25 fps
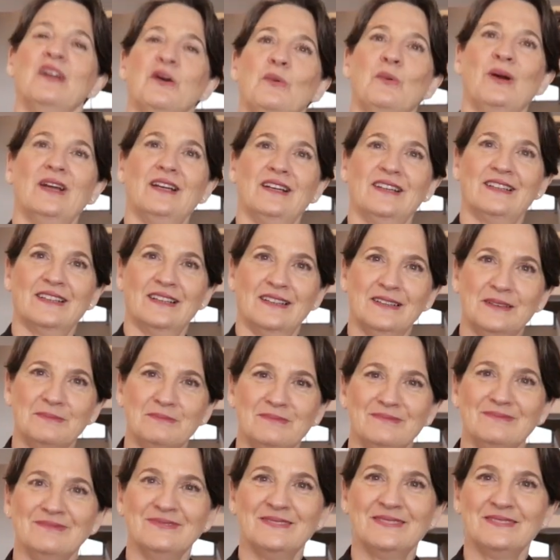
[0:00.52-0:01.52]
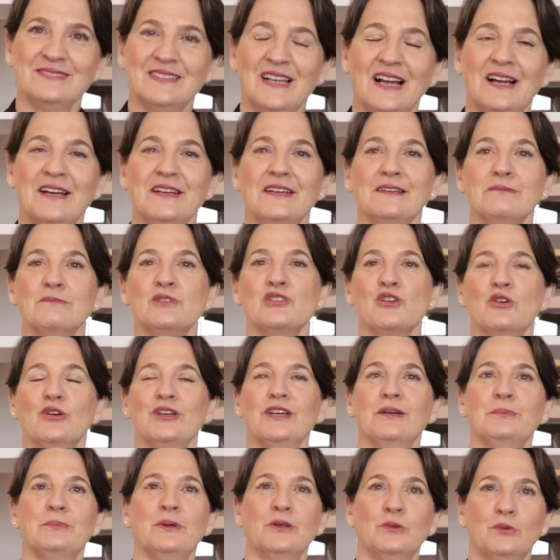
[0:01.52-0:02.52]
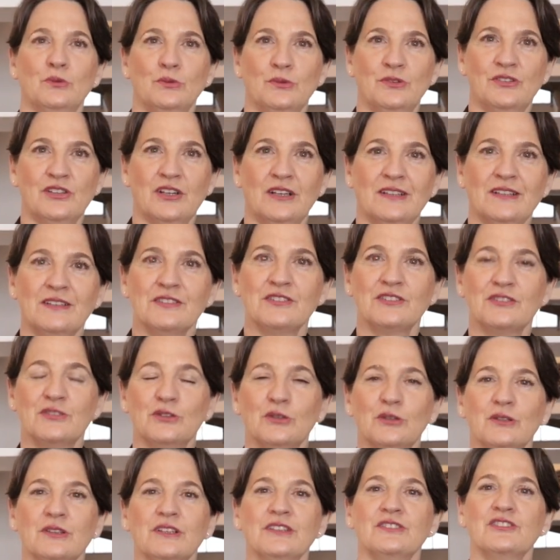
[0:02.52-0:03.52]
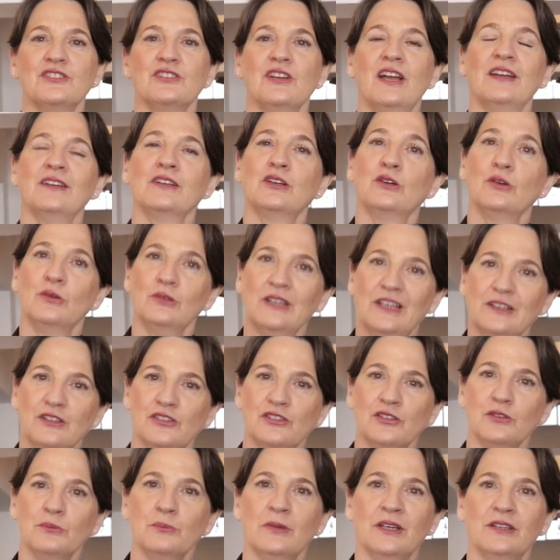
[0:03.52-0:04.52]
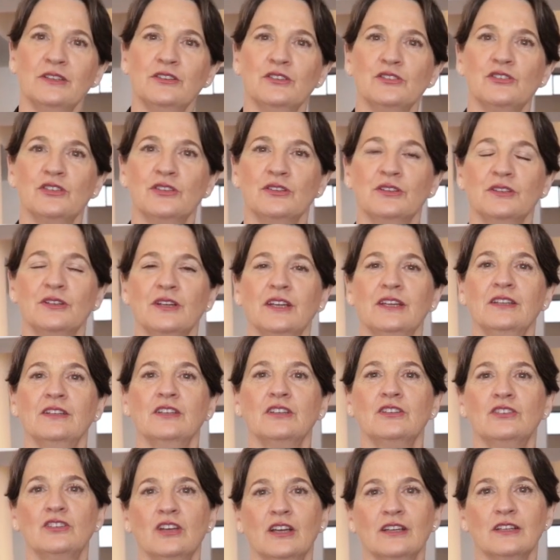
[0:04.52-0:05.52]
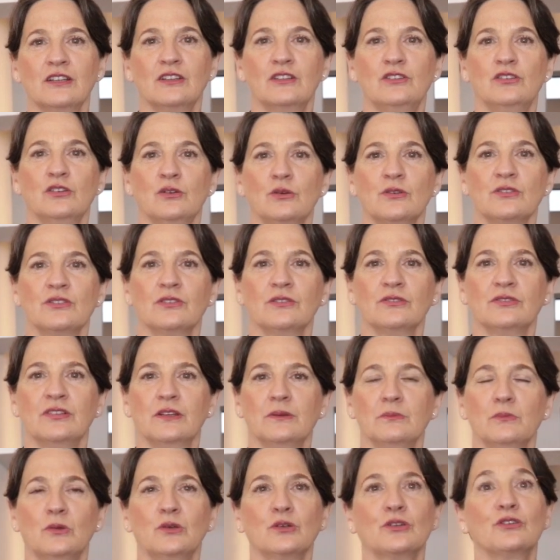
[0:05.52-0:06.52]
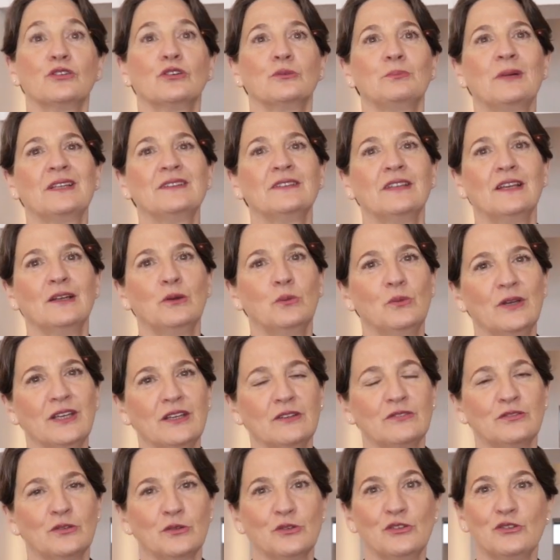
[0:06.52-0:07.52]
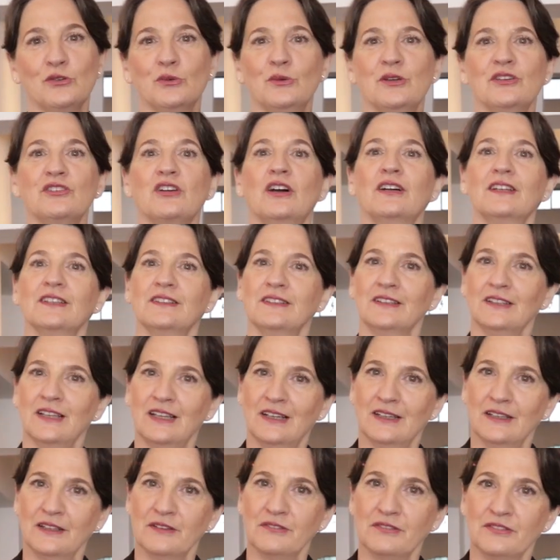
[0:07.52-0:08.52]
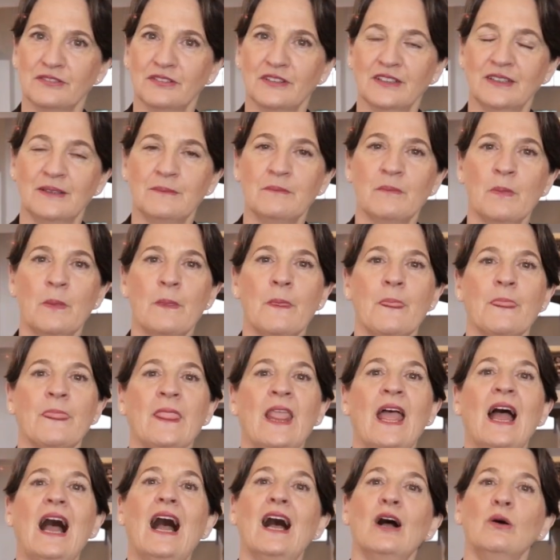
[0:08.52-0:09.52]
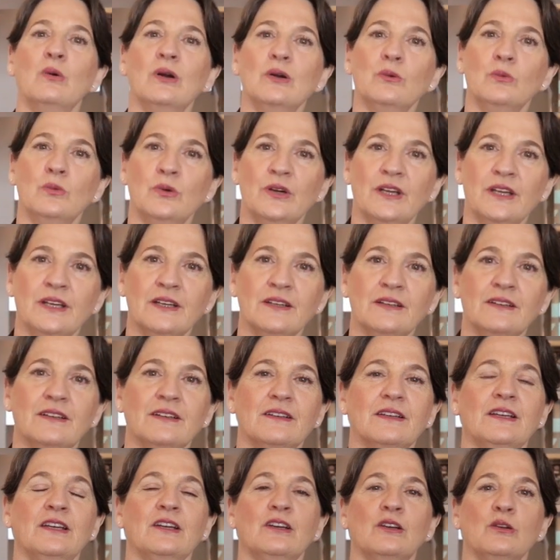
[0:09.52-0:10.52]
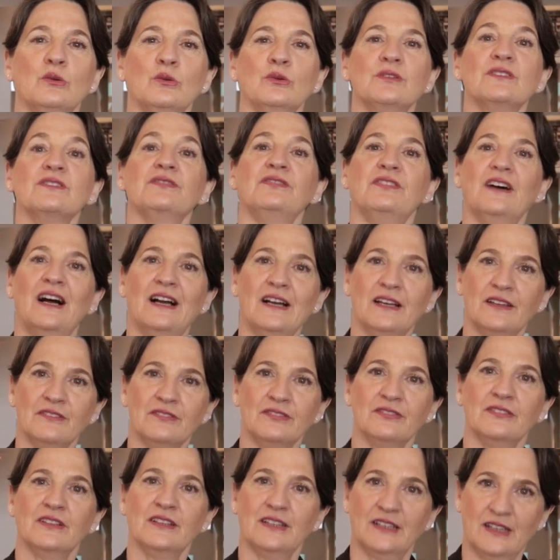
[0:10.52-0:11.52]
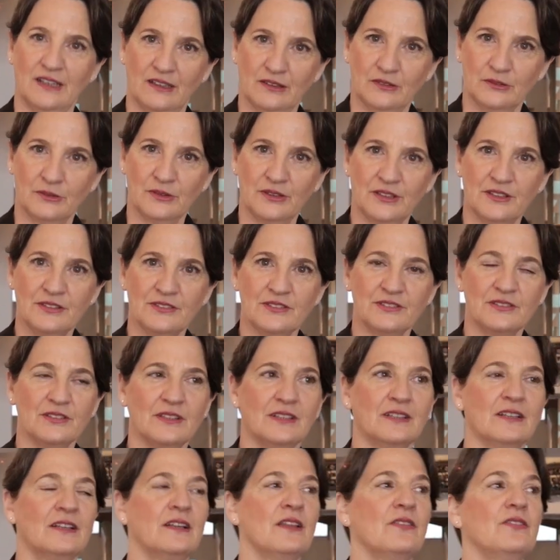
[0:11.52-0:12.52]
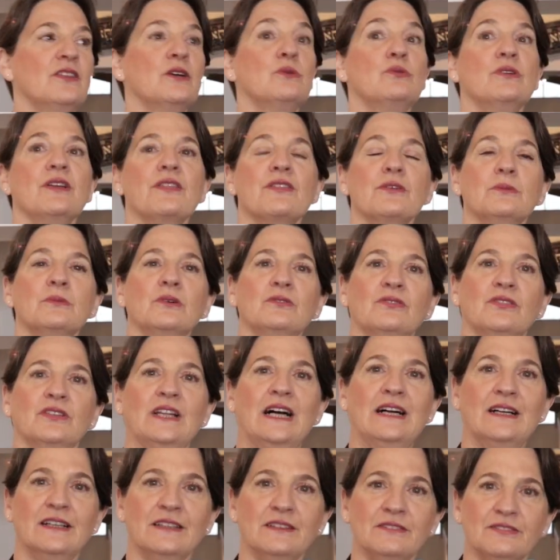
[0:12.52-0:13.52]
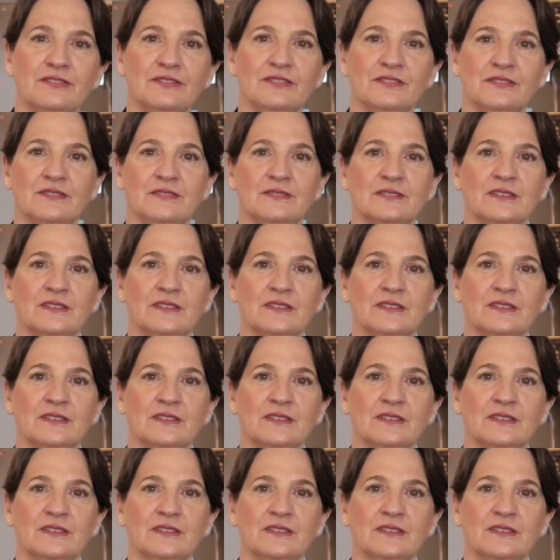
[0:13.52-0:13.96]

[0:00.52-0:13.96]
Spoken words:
Welcome. I am Gioia Perugia, Storage and Collection Manager in the Jack, Joseph and Morton Mandel Wing for Jewish Art and Life. Our wing includes 5 galleries: the Rhythm of Life,